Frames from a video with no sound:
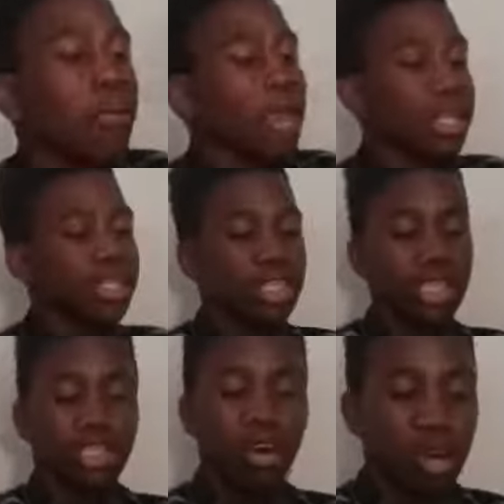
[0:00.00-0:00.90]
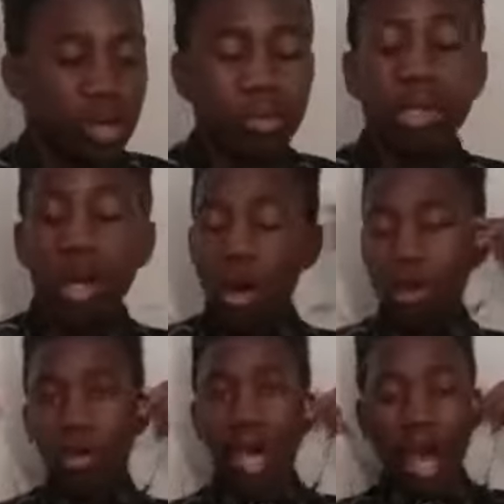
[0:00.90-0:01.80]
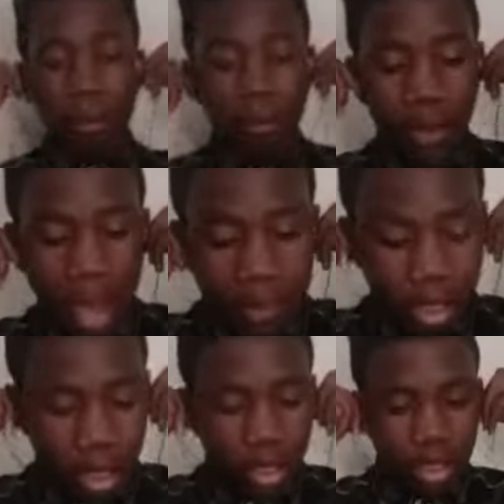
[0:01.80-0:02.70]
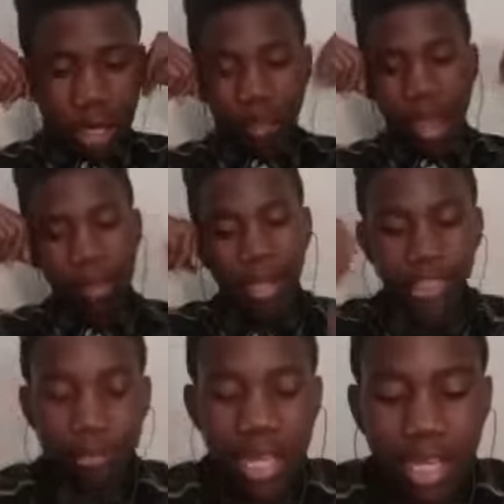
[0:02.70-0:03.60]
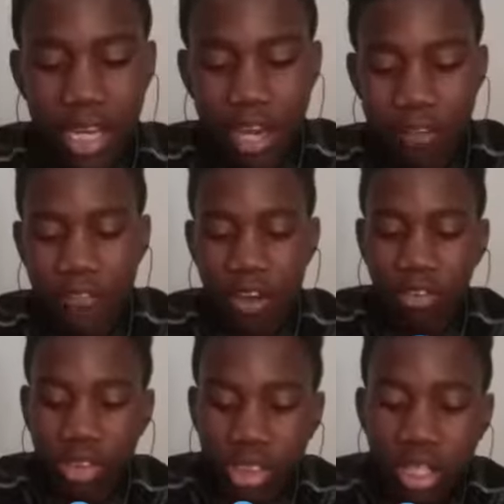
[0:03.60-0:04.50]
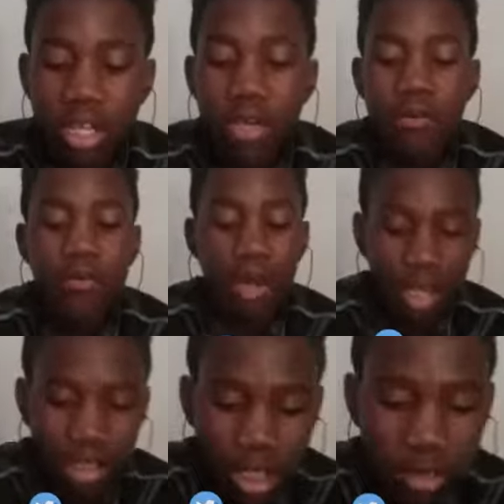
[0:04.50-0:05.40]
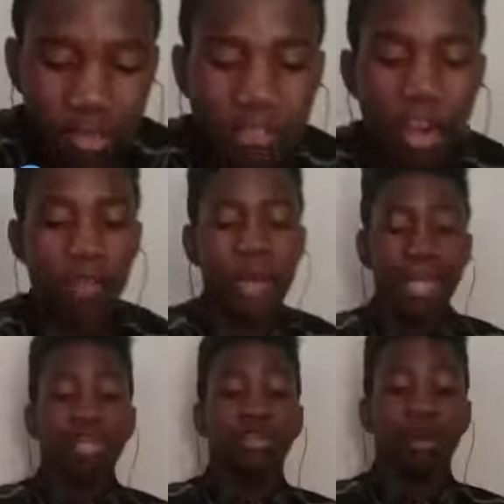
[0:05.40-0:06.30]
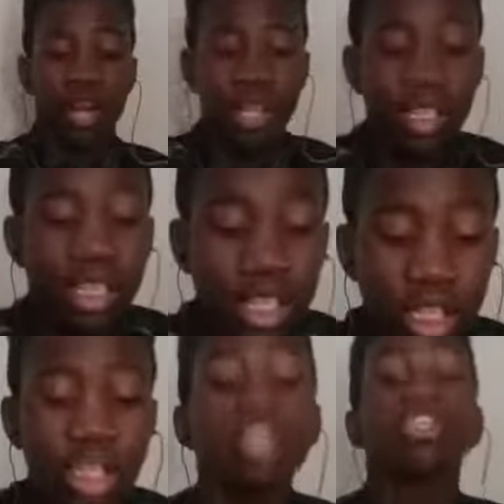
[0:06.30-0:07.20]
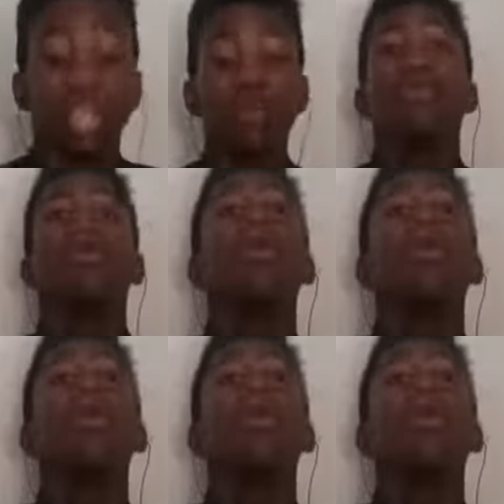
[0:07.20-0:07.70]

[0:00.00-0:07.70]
right into this. Hold up, hold up, grab the, grab my Jamaican earphones. We're gonna turn up the volume in three, two